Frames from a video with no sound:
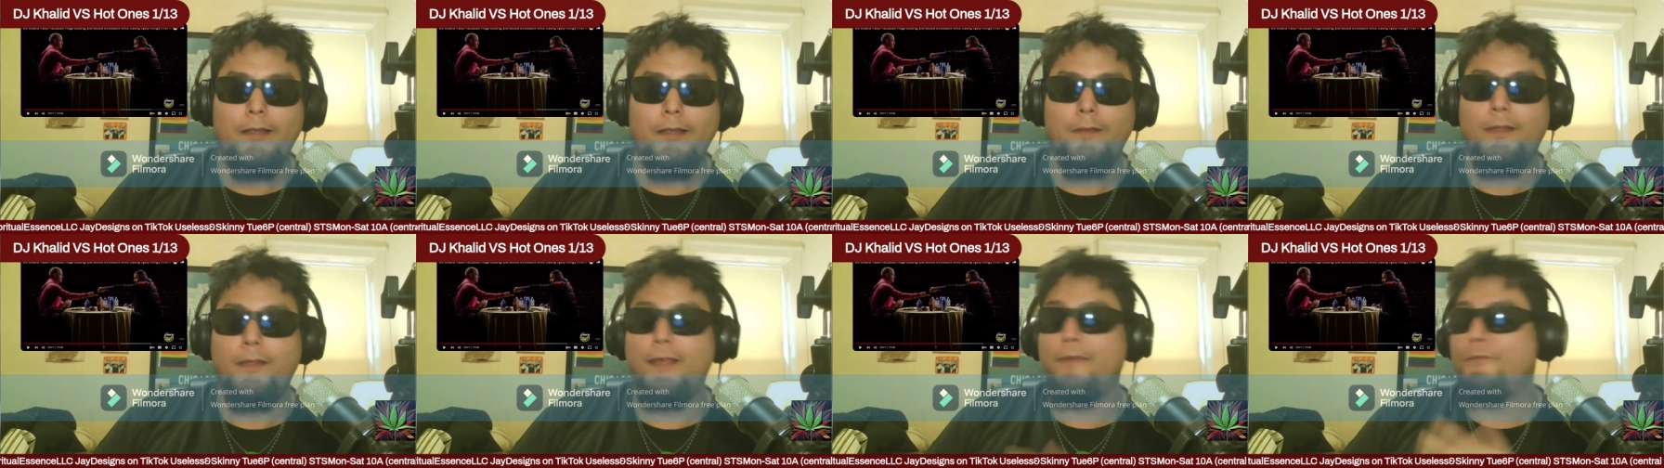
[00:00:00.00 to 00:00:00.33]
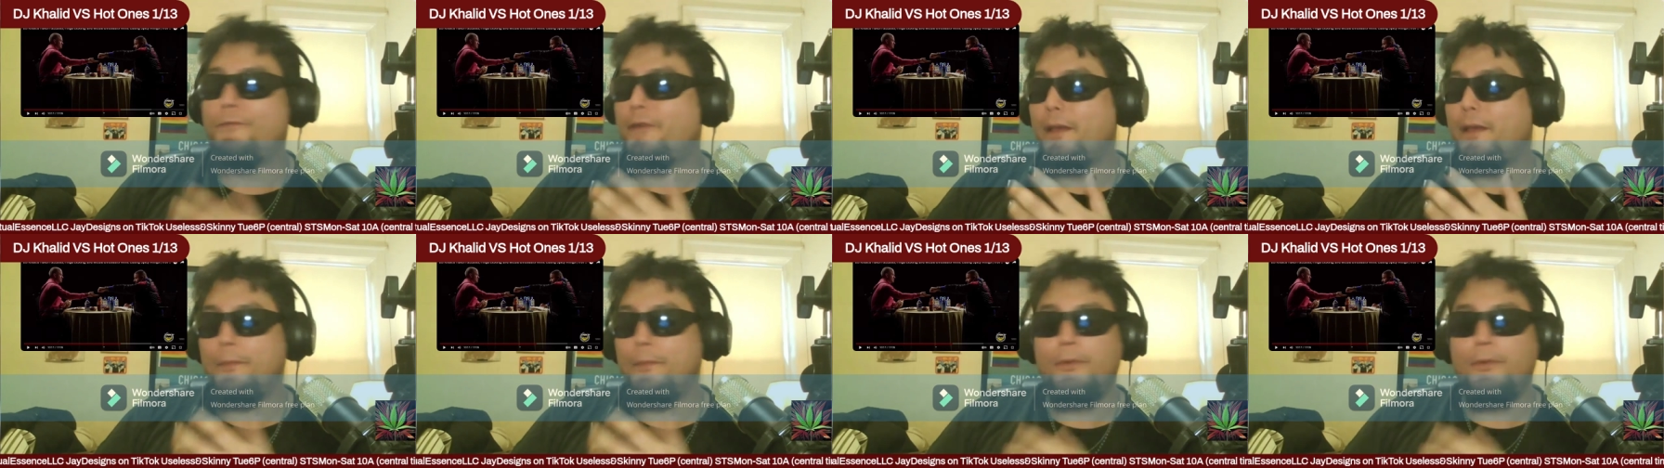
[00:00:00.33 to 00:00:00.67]
if
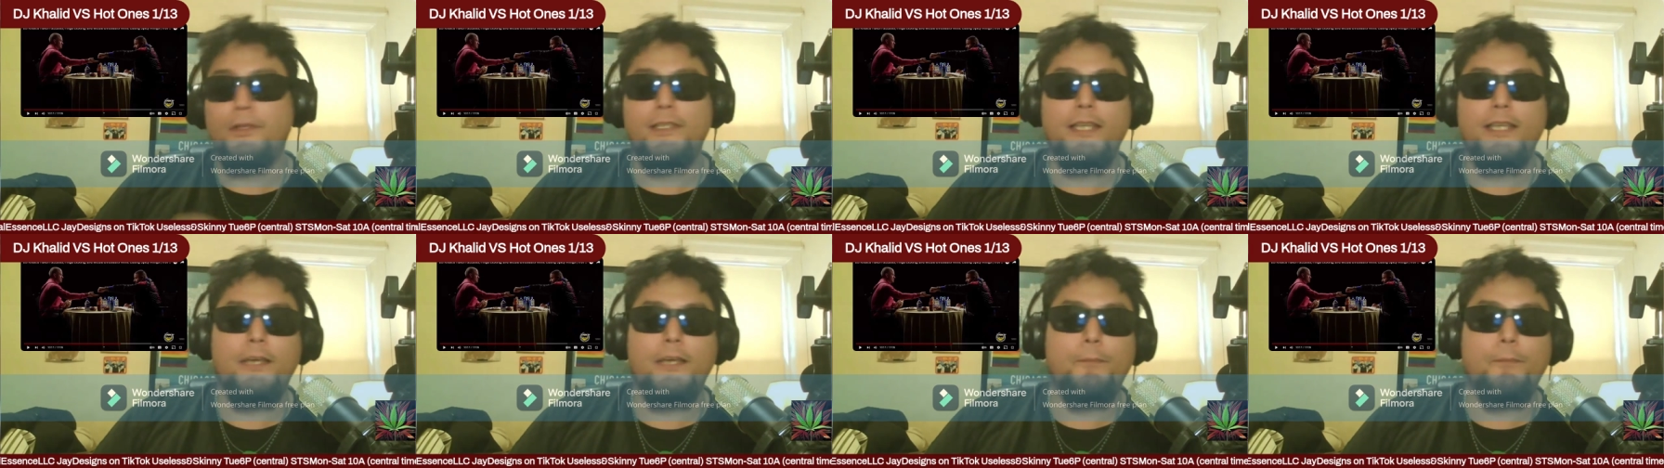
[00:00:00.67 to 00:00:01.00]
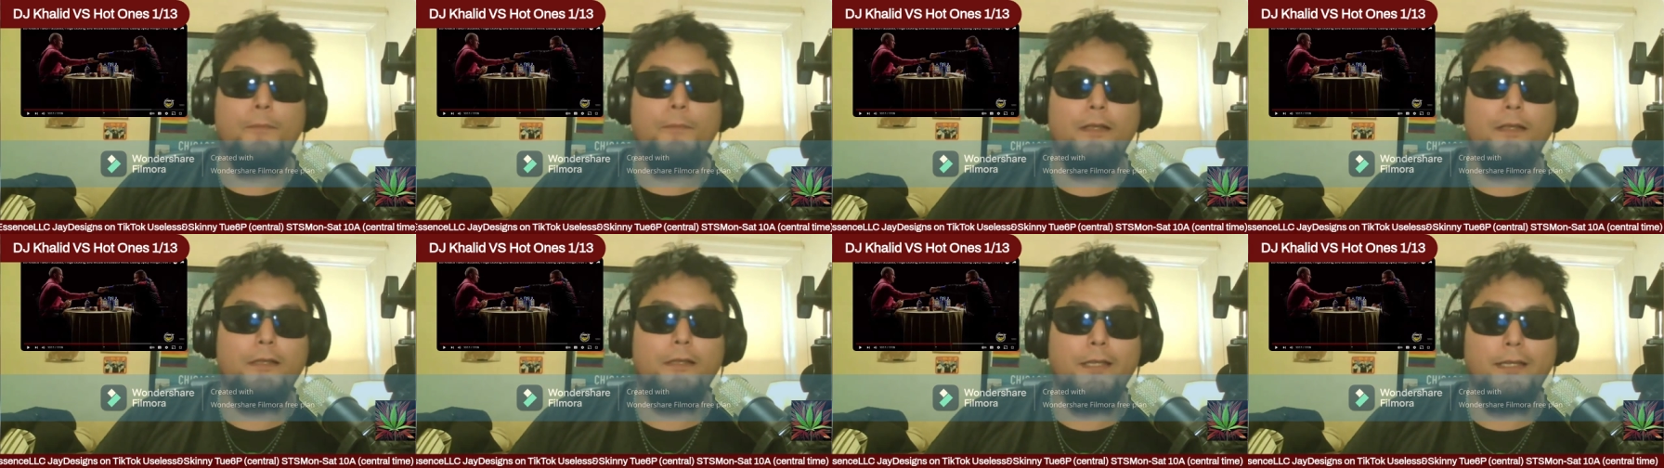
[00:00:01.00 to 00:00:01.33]
I'm gonna take
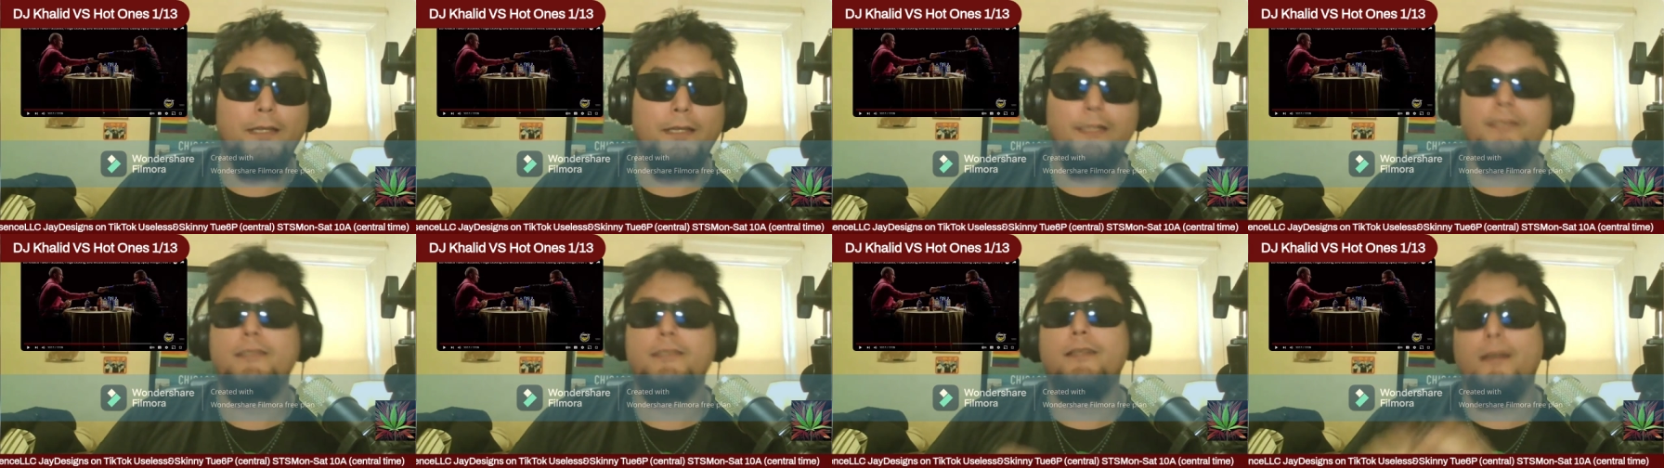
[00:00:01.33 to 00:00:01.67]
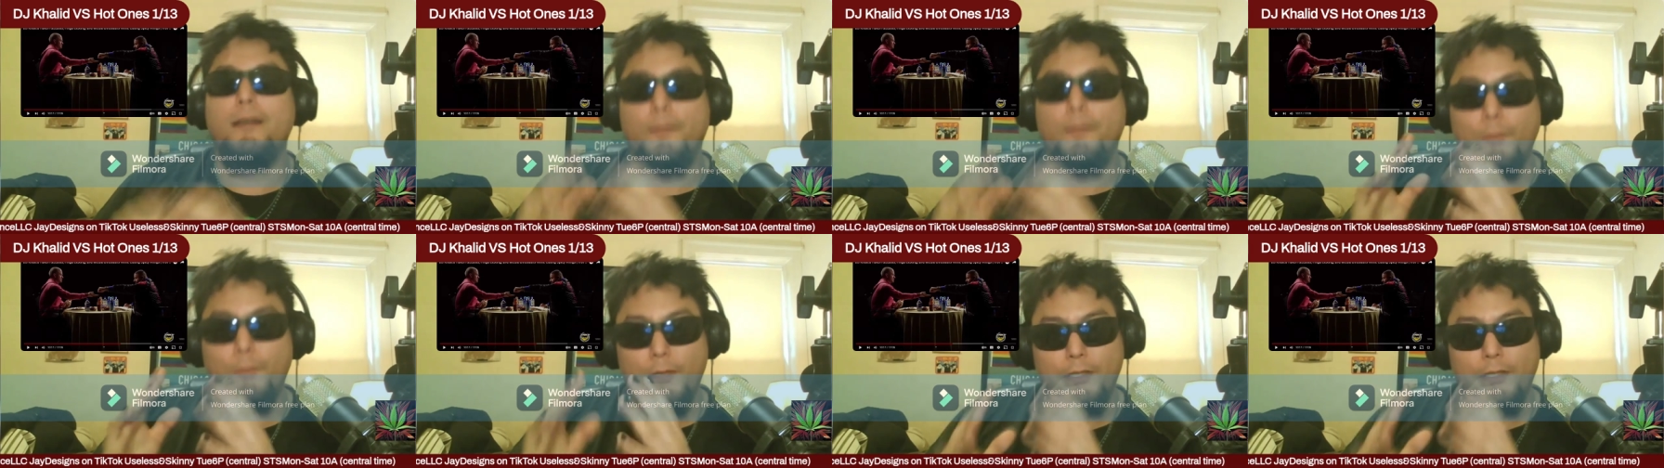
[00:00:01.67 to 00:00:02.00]
my licks,
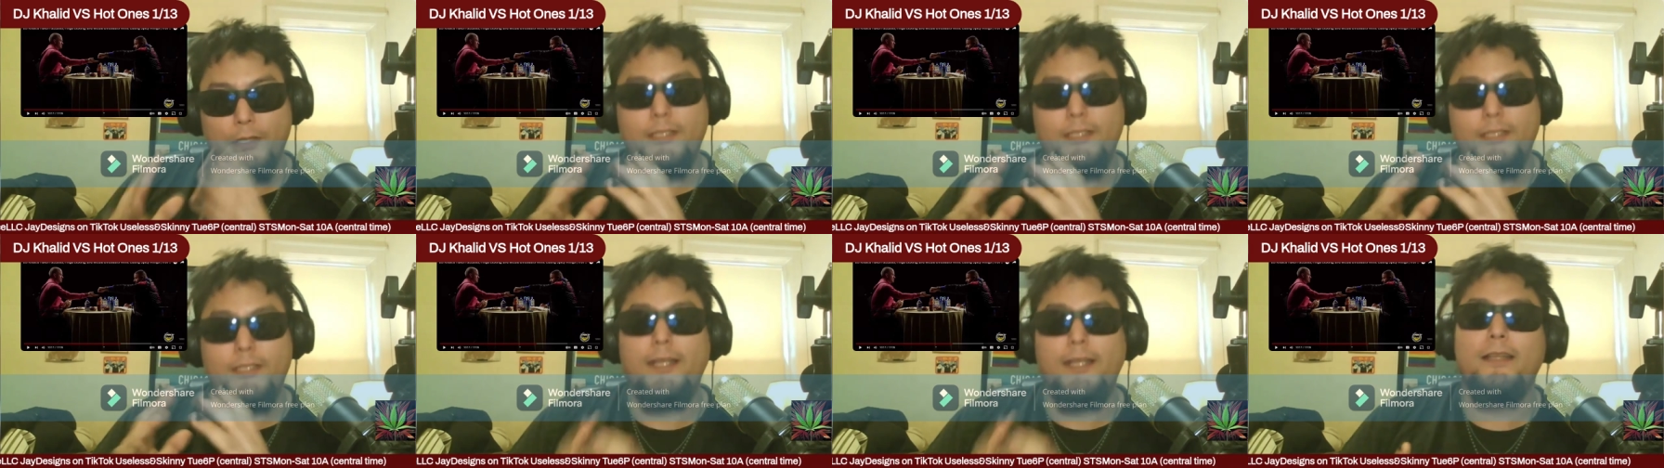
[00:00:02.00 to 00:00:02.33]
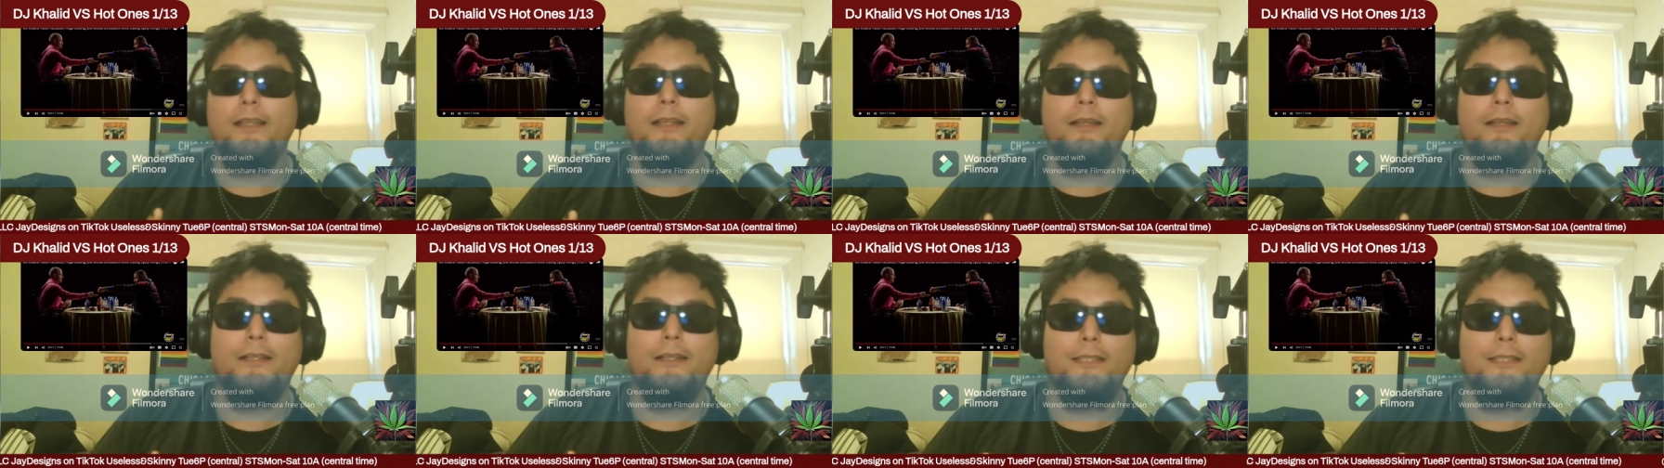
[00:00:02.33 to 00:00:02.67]
I'm gonna
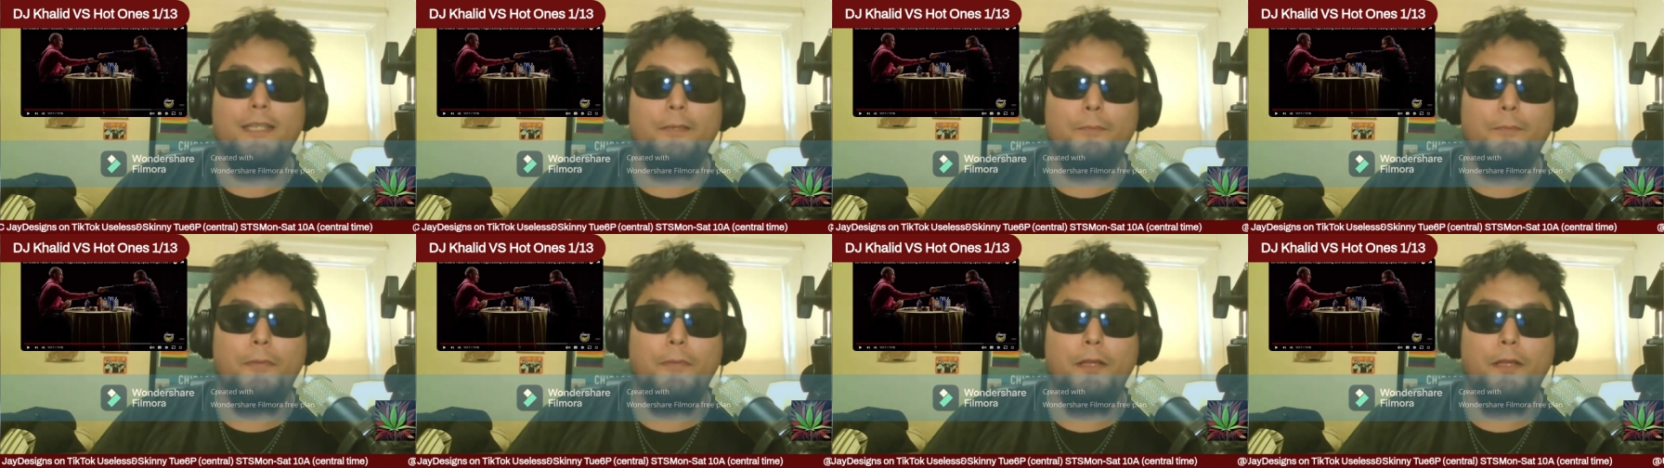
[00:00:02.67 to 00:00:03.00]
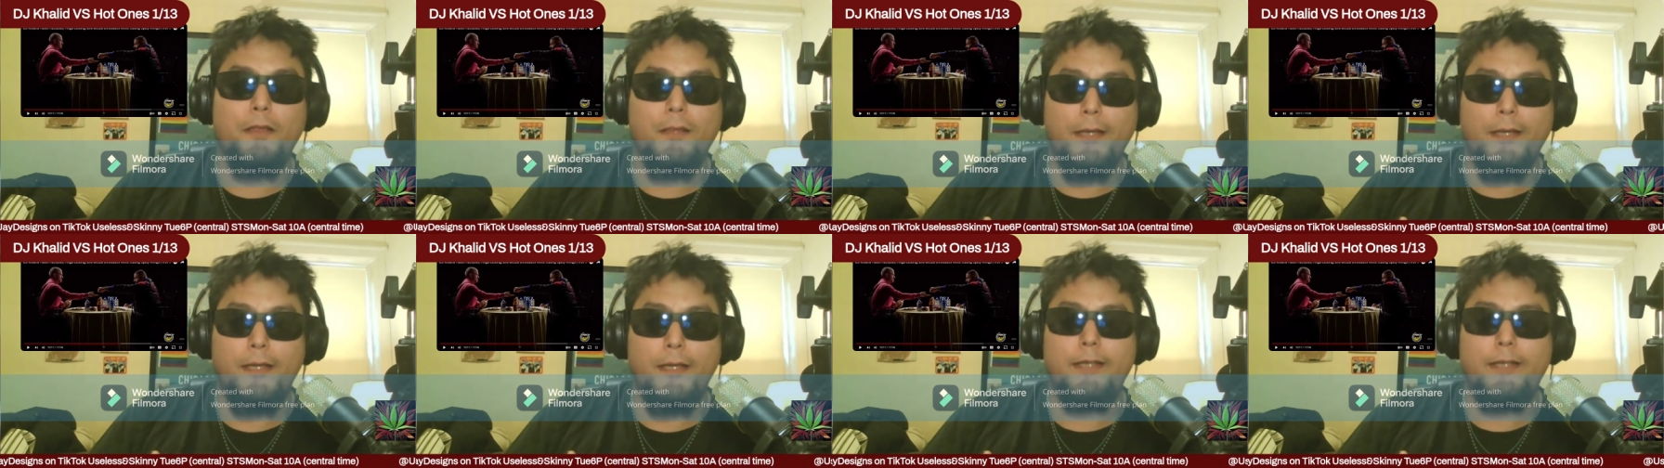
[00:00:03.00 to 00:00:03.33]
stand there and take my
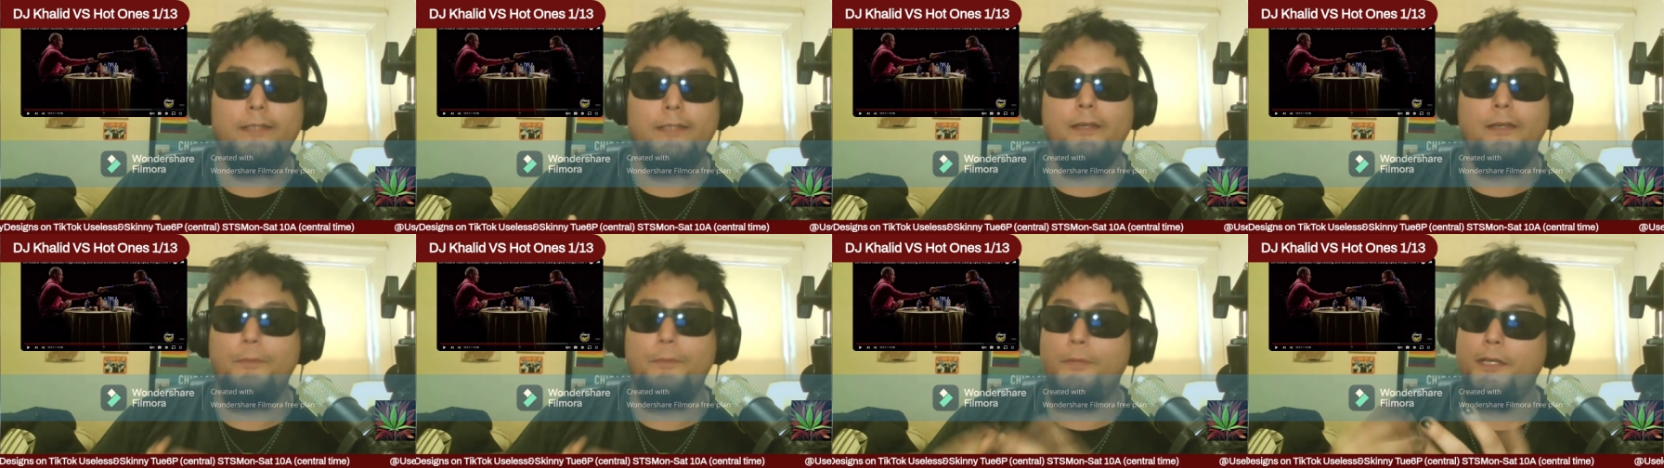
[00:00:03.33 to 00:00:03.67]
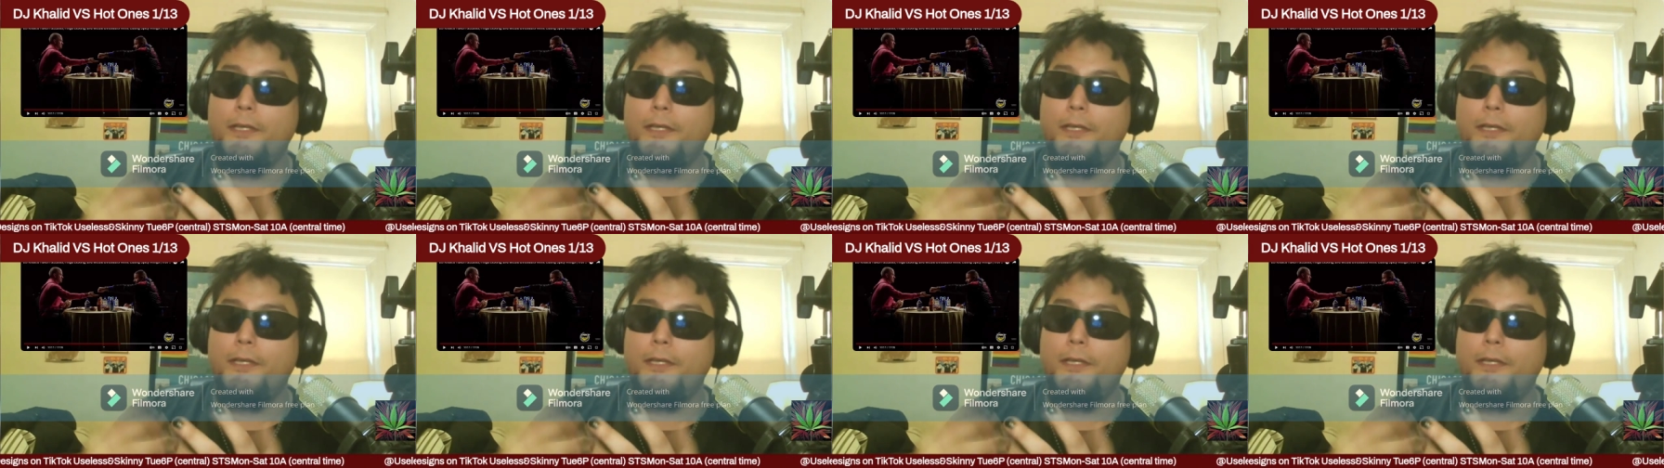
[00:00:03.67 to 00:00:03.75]
licks. I'm gonna